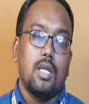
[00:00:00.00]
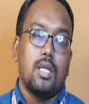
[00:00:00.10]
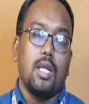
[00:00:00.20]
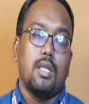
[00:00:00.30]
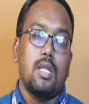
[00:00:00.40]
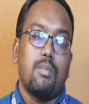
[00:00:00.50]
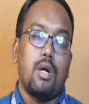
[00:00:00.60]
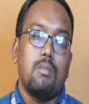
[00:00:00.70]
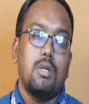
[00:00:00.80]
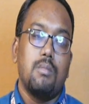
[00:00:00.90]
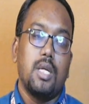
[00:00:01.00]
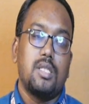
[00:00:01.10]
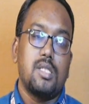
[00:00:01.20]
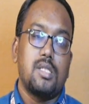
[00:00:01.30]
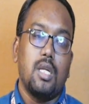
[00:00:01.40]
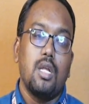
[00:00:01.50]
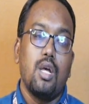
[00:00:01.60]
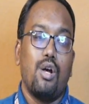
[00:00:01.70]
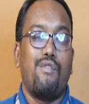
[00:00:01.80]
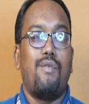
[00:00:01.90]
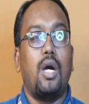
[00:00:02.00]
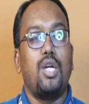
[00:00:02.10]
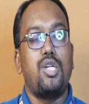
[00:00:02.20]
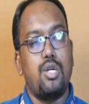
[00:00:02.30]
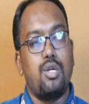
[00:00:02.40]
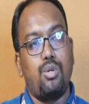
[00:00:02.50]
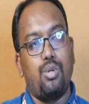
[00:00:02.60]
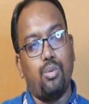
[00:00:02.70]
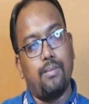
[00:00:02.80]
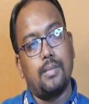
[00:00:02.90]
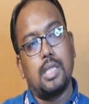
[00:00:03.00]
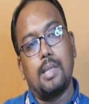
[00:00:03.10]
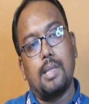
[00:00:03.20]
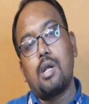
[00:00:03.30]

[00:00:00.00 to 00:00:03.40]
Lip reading: The problem exists in function 2. So